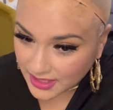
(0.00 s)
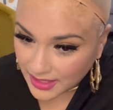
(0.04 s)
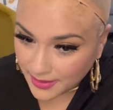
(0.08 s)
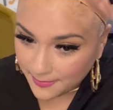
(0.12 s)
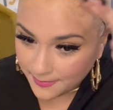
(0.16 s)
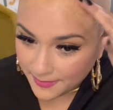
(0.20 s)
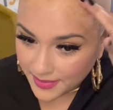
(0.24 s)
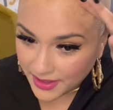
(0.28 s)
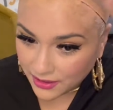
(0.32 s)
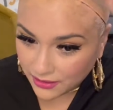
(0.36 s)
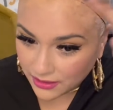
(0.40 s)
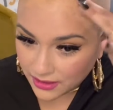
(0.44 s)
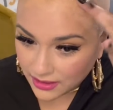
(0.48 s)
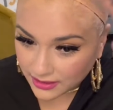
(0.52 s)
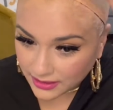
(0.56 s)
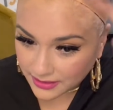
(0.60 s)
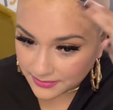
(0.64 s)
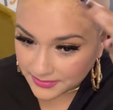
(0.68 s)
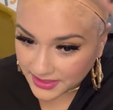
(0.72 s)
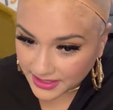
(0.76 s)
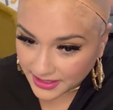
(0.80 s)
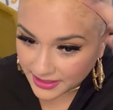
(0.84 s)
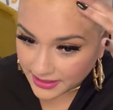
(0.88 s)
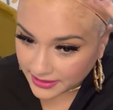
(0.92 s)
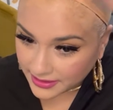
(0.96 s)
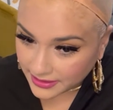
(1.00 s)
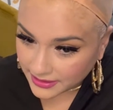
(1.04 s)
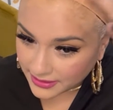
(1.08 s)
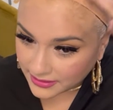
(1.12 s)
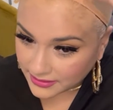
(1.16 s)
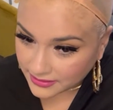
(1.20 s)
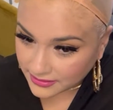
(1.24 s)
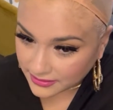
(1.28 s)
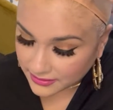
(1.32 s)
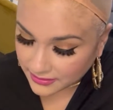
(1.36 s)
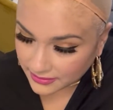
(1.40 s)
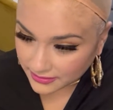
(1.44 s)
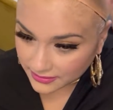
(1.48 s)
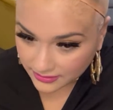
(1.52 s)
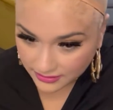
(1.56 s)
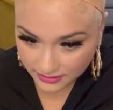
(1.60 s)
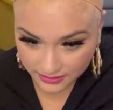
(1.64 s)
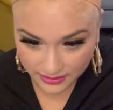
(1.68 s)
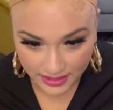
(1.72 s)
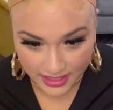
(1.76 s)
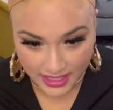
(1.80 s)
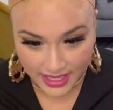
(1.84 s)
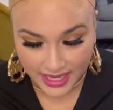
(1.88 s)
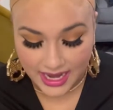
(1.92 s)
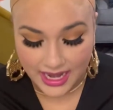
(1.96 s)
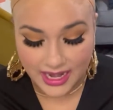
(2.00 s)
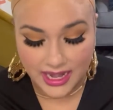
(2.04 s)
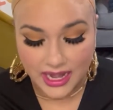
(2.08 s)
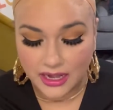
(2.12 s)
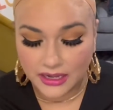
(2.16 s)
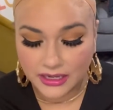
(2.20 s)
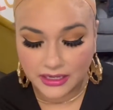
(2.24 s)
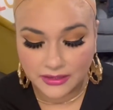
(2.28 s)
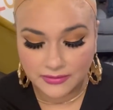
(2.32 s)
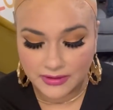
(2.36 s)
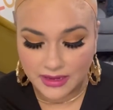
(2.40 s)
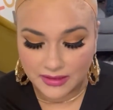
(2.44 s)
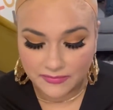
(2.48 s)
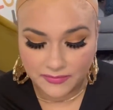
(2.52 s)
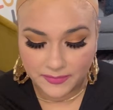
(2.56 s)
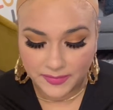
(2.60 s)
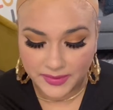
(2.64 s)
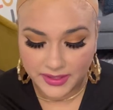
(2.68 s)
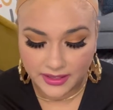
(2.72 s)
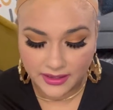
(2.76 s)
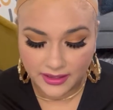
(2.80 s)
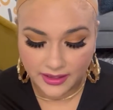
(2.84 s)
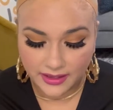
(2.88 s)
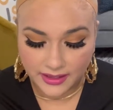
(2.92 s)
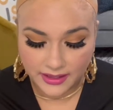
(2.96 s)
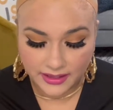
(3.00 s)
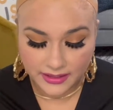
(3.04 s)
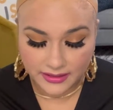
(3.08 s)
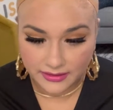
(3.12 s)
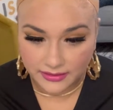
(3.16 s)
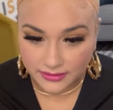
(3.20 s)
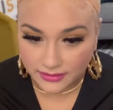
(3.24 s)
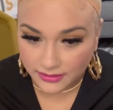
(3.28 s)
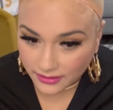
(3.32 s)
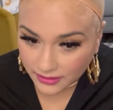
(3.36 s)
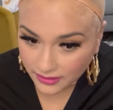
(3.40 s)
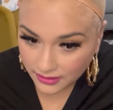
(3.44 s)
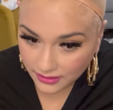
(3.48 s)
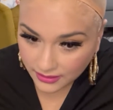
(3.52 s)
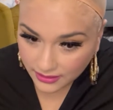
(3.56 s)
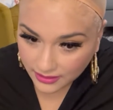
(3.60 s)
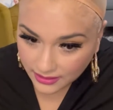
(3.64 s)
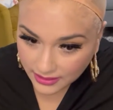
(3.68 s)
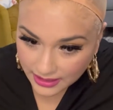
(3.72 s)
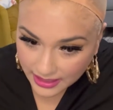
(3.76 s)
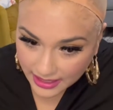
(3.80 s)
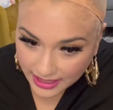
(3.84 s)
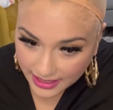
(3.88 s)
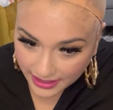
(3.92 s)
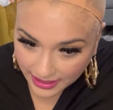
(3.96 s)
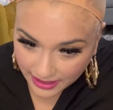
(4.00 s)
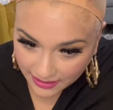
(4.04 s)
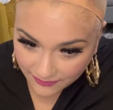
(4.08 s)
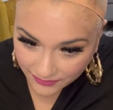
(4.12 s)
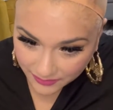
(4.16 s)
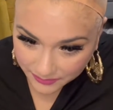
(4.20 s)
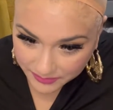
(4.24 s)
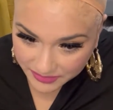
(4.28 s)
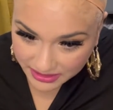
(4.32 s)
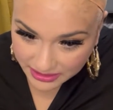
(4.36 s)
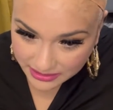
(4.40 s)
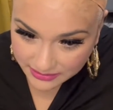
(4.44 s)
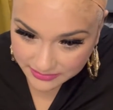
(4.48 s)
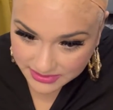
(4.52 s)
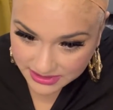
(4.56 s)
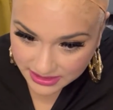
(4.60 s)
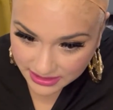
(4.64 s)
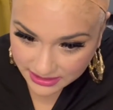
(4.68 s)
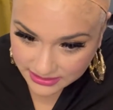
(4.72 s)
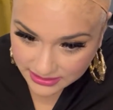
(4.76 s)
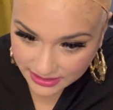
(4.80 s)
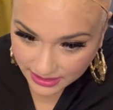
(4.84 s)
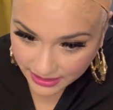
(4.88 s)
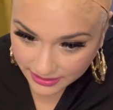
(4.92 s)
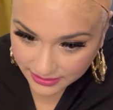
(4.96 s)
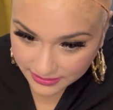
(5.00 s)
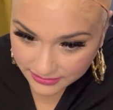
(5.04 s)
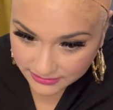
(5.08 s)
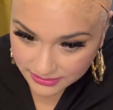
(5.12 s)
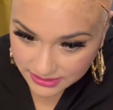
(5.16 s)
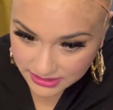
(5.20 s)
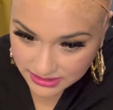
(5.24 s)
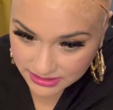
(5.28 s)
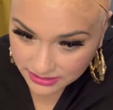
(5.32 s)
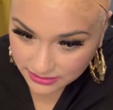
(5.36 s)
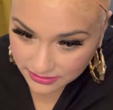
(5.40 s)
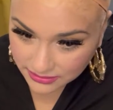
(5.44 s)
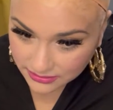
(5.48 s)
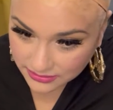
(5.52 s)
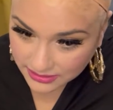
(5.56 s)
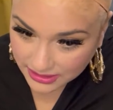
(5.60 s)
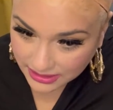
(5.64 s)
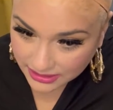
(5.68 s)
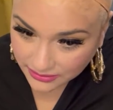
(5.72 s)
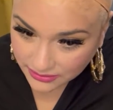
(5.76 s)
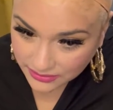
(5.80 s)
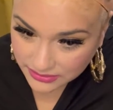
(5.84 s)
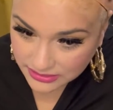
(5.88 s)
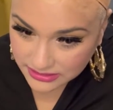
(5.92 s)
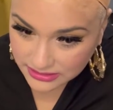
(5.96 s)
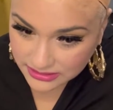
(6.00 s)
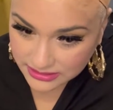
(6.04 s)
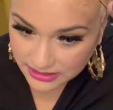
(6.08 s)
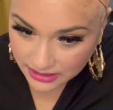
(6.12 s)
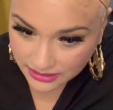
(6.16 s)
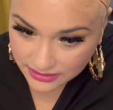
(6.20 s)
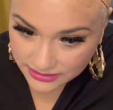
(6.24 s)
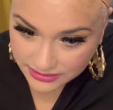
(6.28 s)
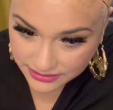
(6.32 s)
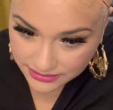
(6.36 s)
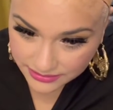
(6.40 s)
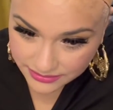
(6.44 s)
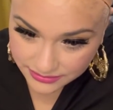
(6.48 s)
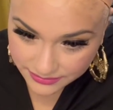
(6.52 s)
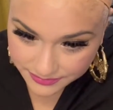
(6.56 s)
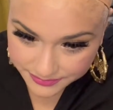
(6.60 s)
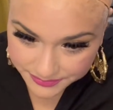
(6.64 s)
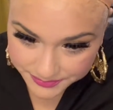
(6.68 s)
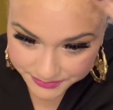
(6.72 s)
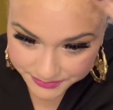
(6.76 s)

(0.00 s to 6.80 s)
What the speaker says: better not give me a headache. And I don't even have a big head. I have a medium-sized head, so that goes and tells you.